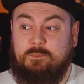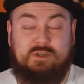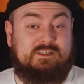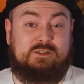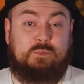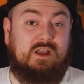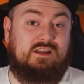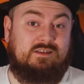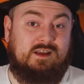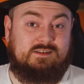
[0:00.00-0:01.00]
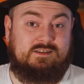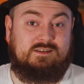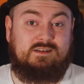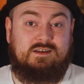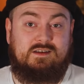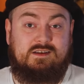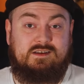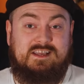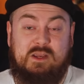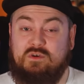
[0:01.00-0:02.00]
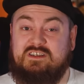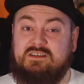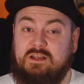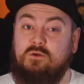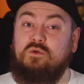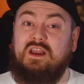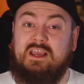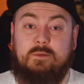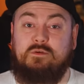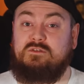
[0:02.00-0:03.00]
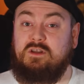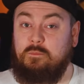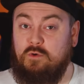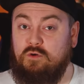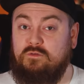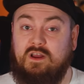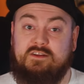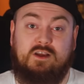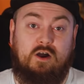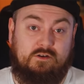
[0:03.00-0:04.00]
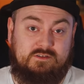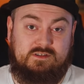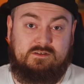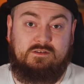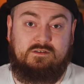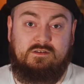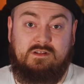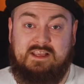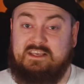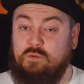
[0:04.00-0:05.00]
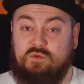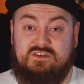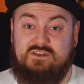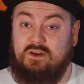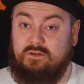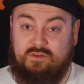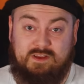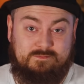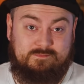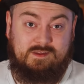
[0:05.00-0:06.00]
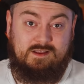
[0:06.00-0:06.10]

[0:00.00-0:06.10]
But despite this, he was still able to move and hunt like it was nothing,